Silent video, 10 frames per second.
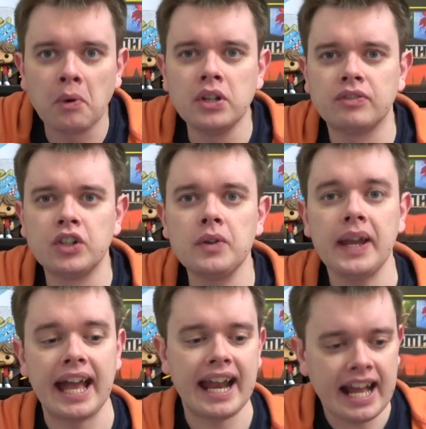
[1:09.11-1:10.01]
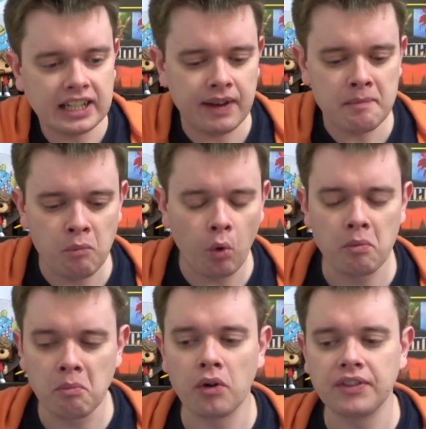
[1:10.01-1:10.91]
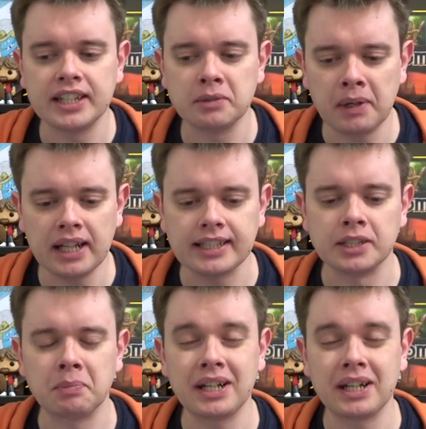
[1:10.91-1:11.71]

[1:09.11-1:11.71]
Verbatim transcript: points for doing it and activate more and more of these abilities.